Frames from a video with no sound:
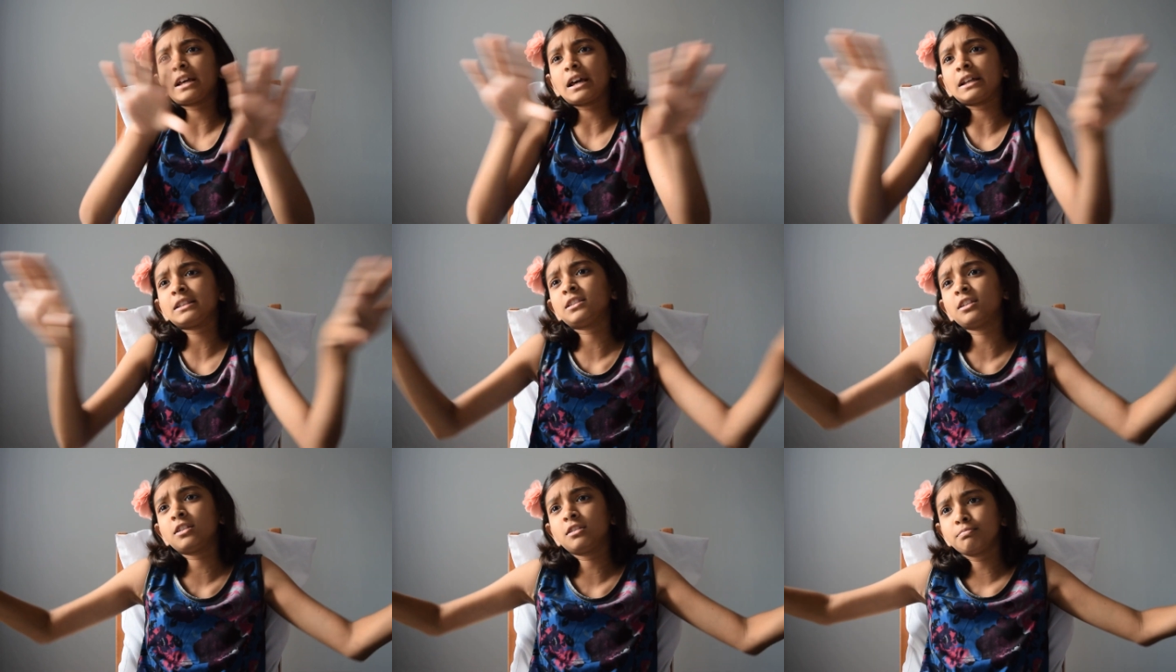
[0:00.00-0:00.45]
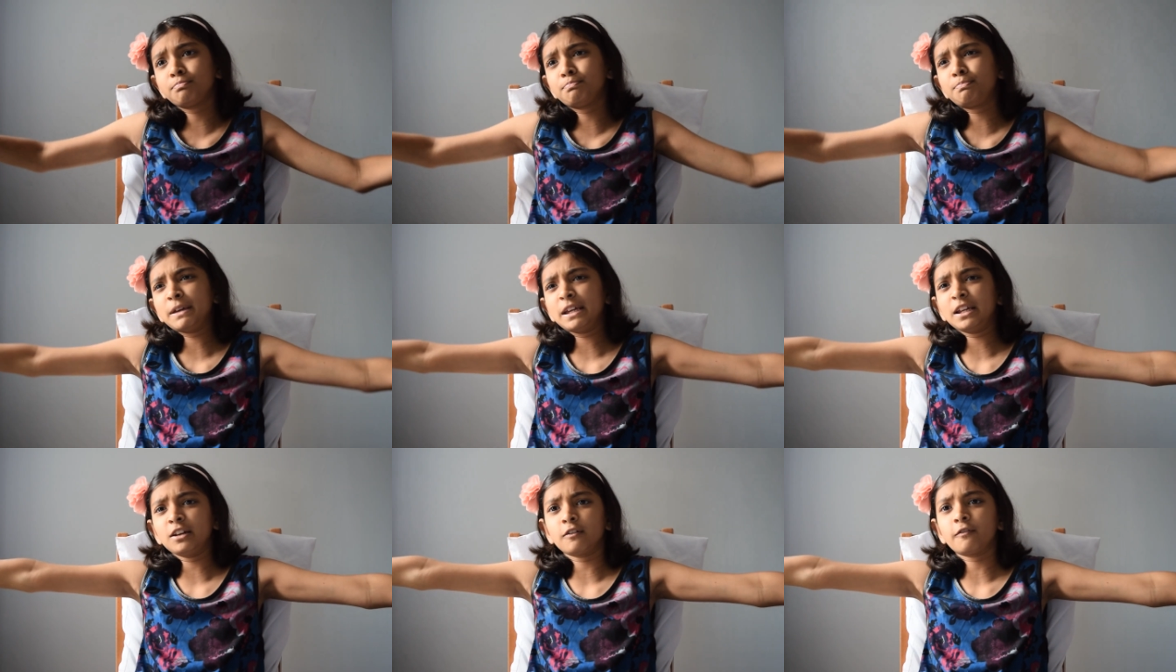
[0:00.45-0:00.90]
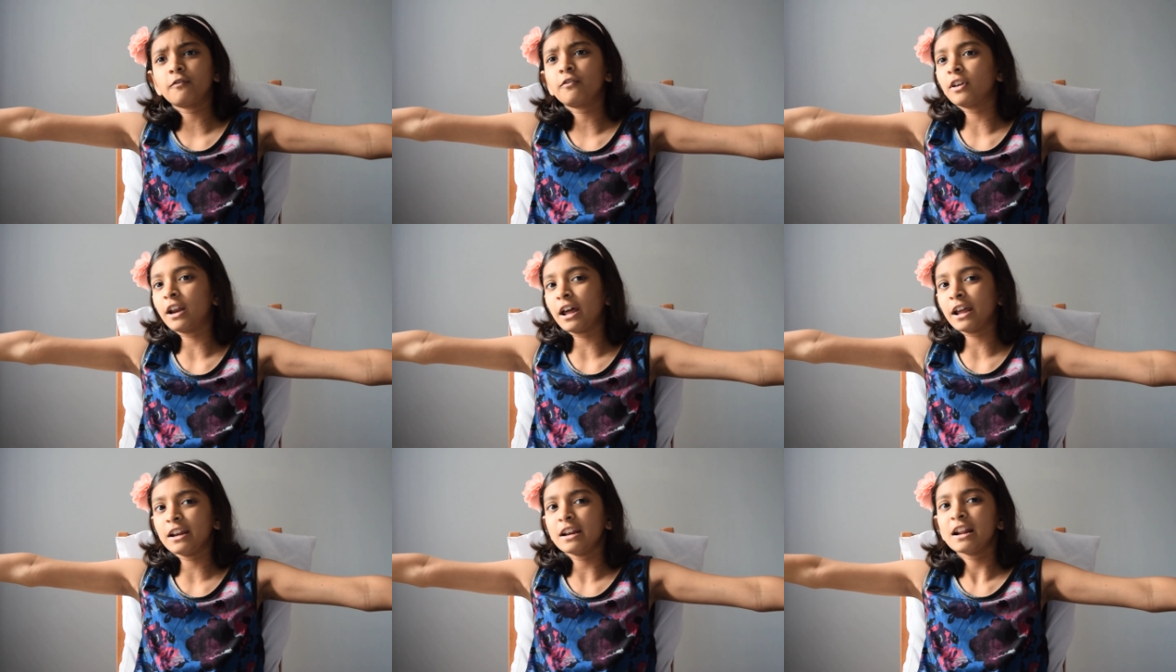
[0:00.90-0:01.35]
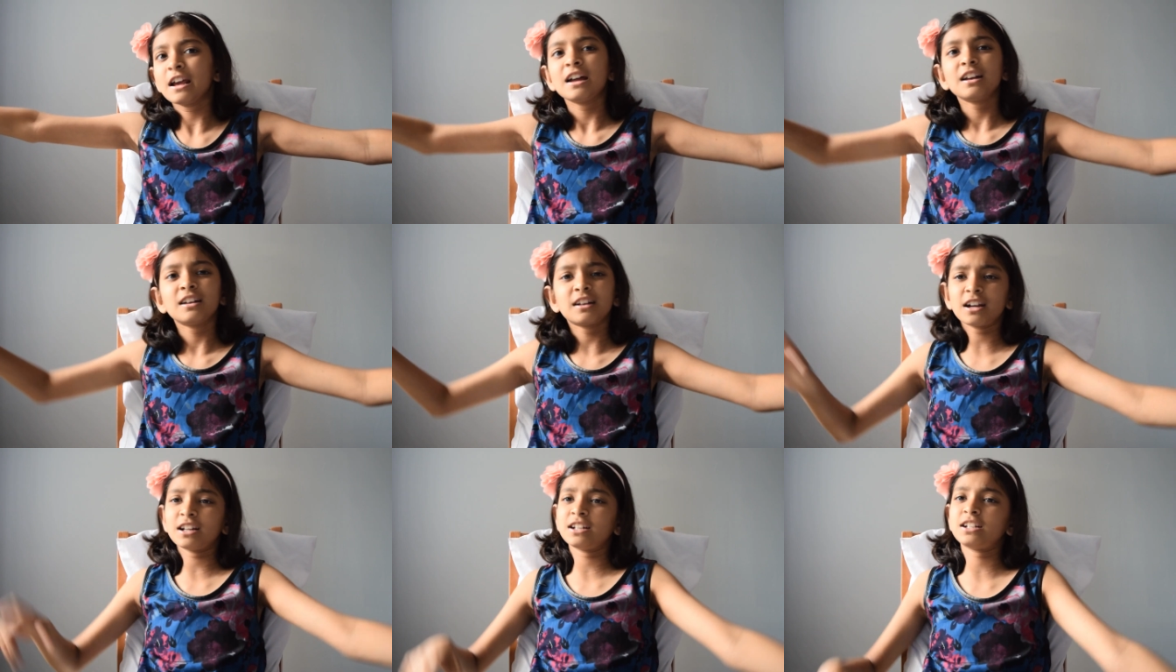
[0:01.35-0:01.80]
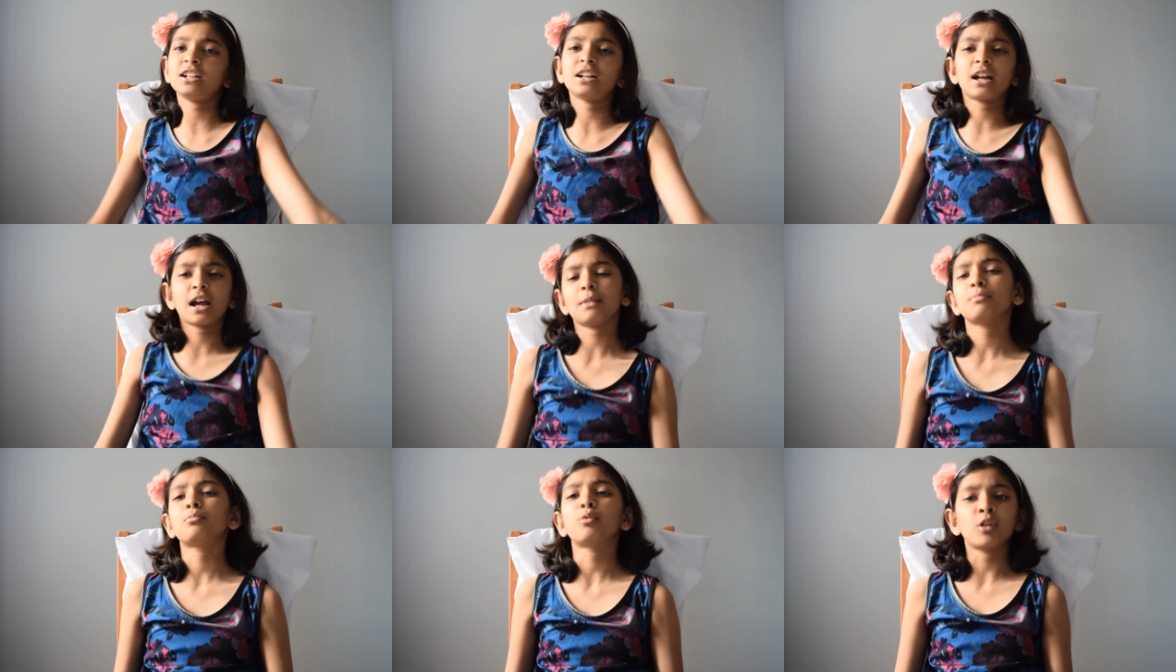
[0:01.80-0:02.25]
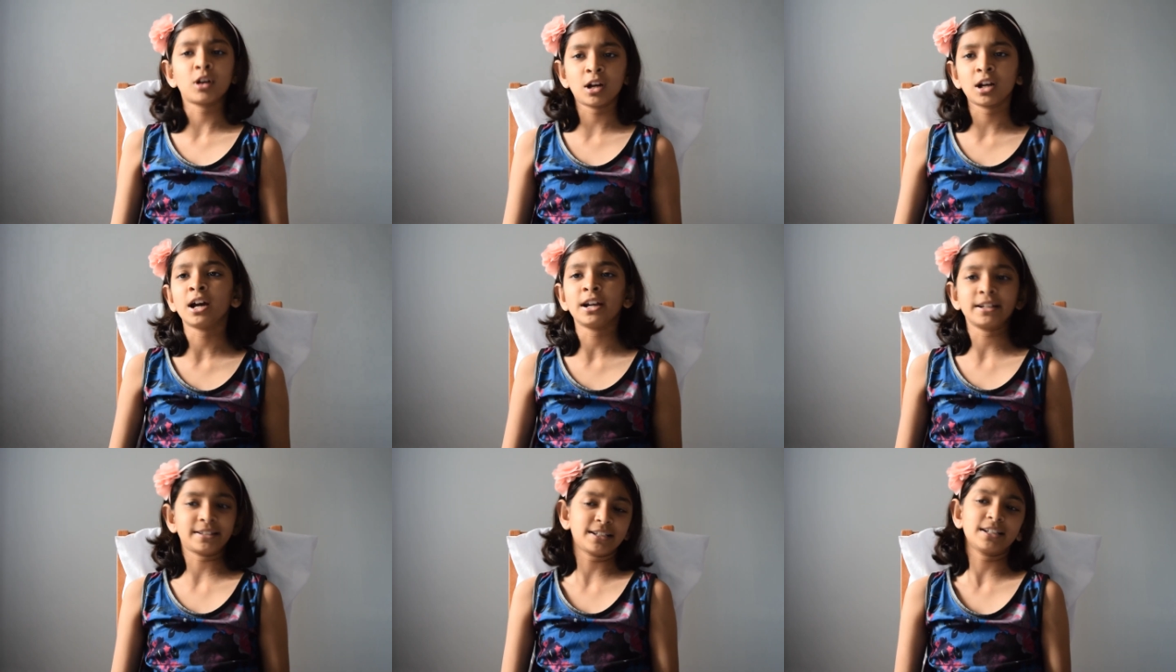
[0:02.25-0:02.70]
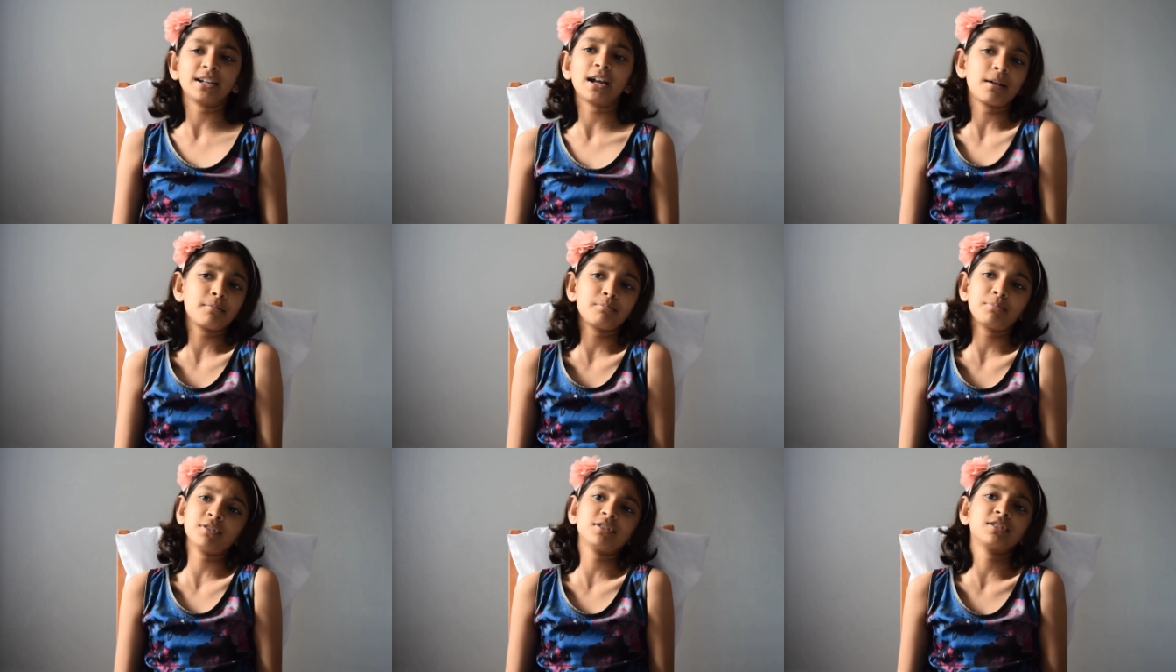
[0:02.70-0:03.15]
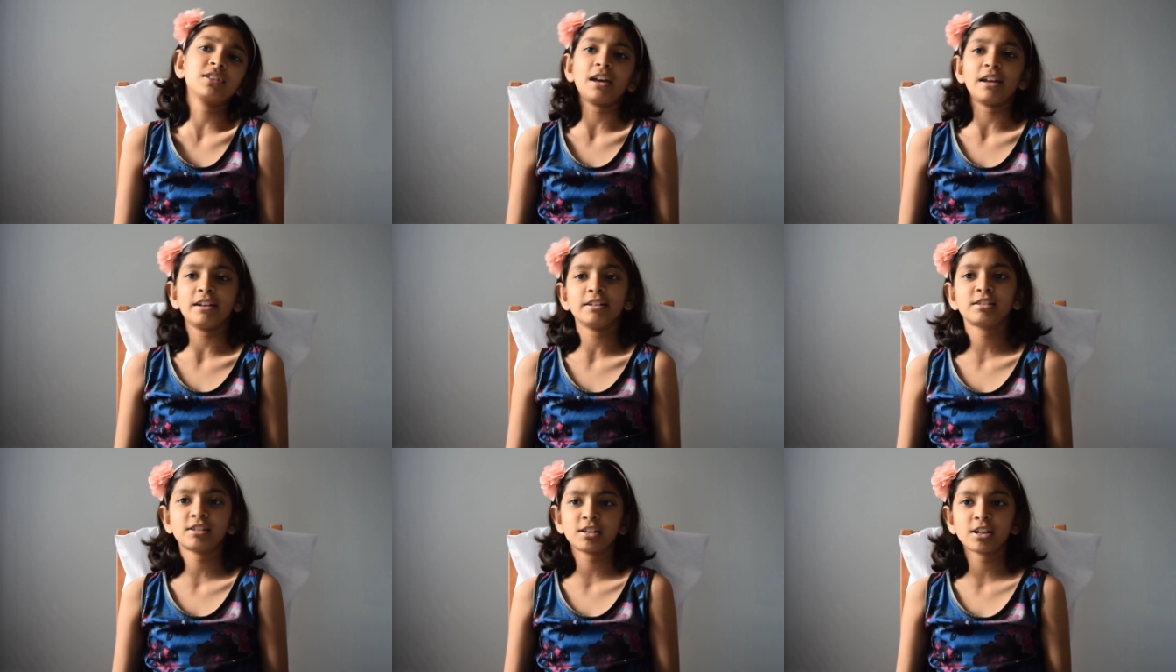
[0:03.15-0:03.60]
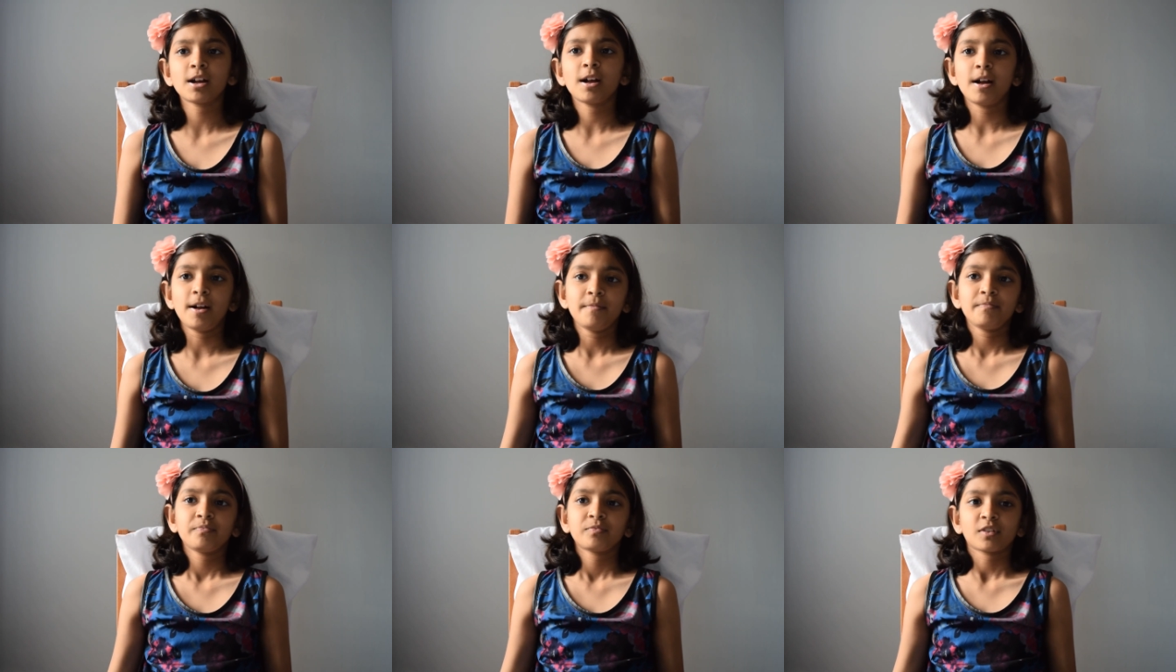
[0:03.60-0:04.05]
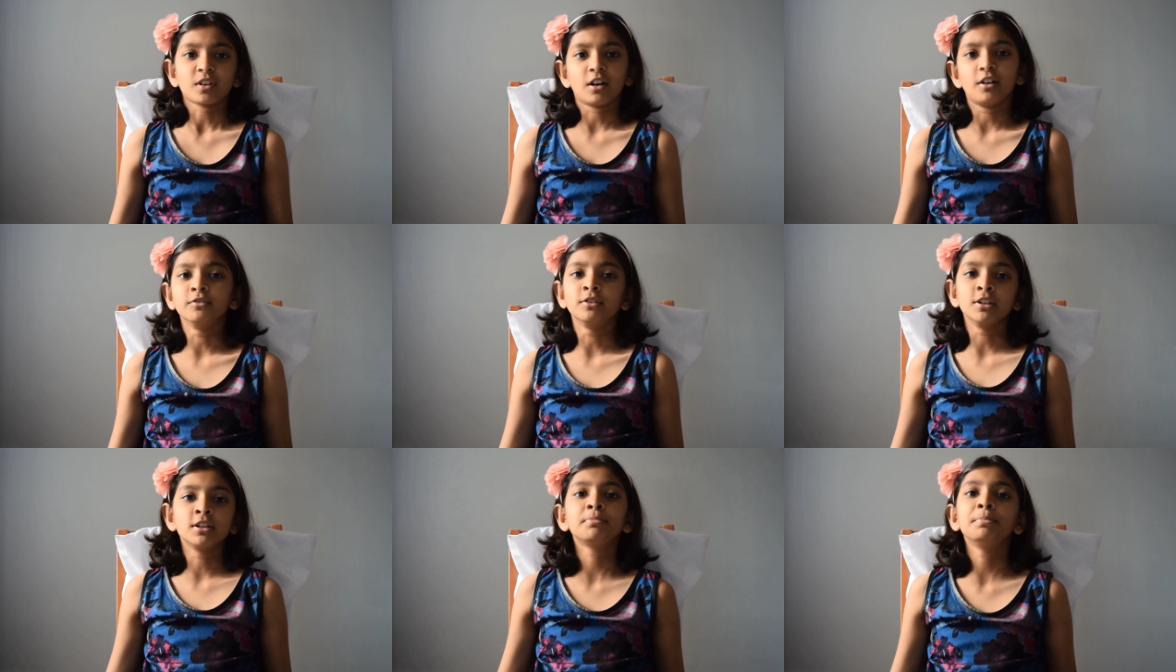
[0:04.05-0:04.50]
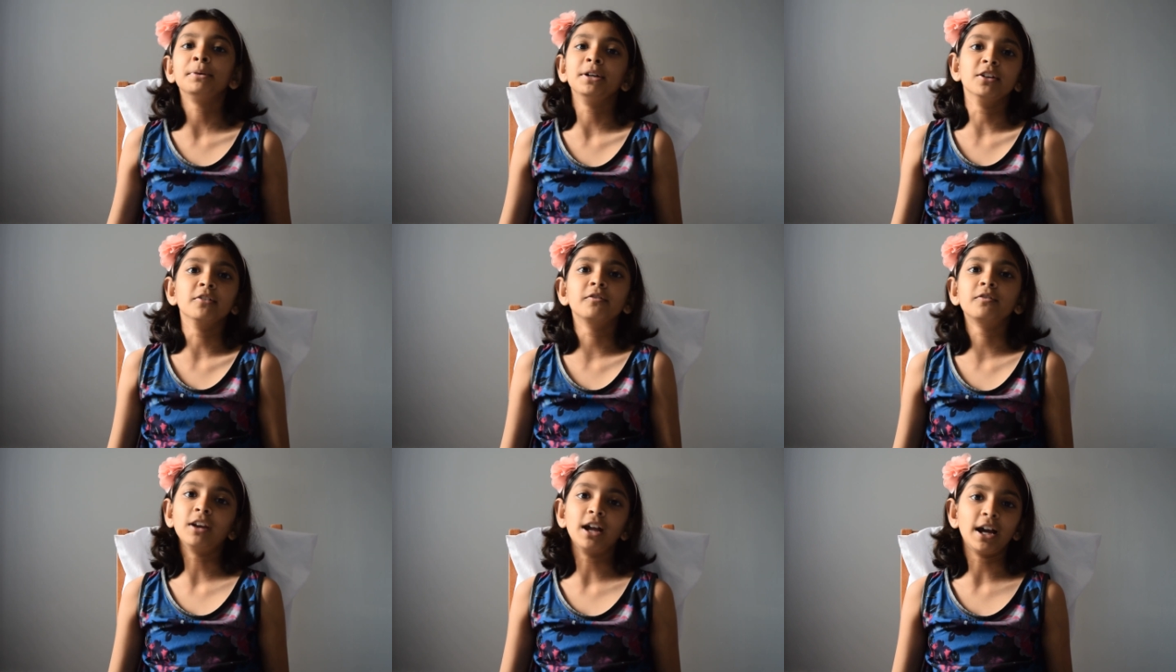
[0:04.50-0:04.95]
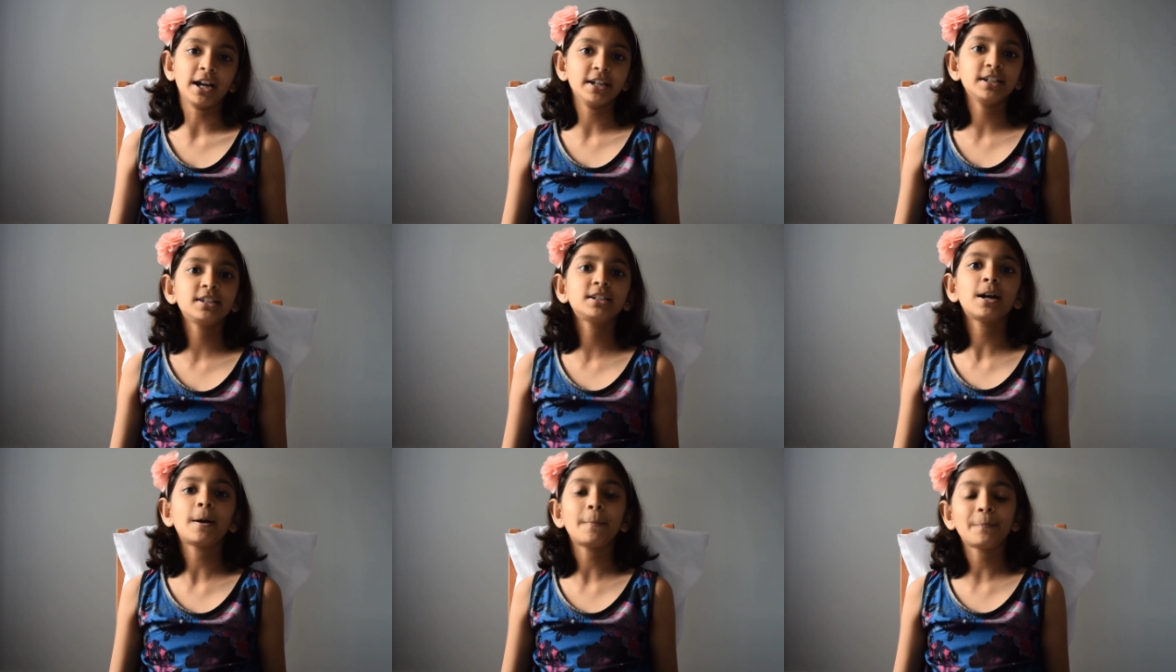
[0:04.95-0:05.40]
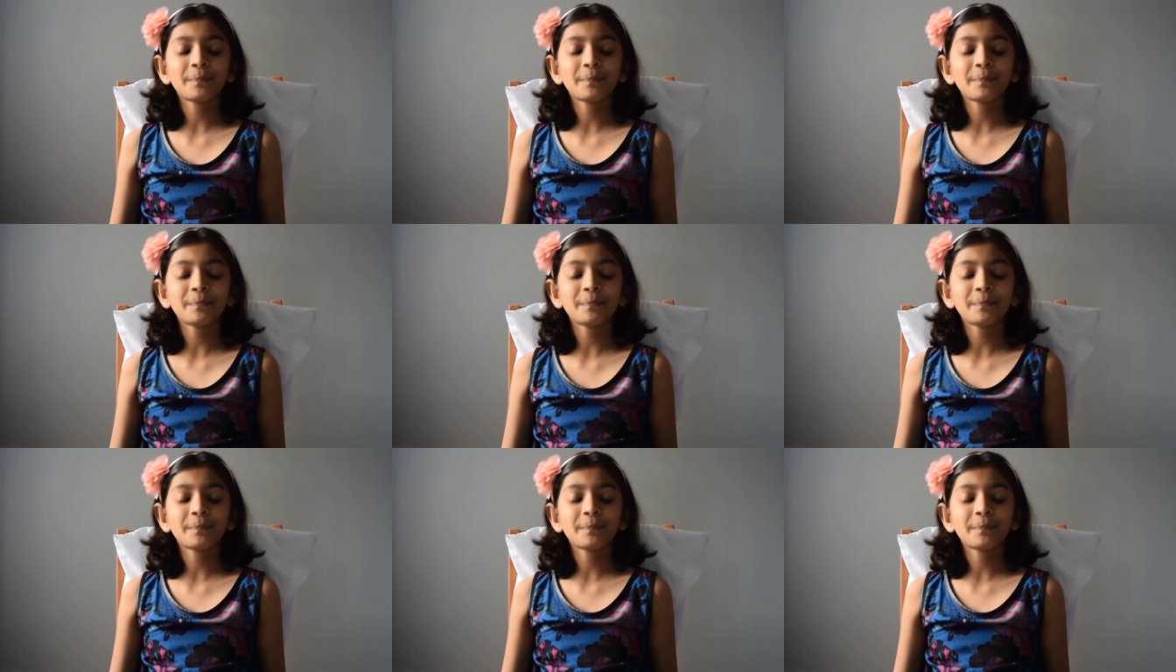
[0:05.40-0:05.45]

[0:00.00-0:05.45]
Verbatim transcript: at the speed of light 99.99% of the speed of light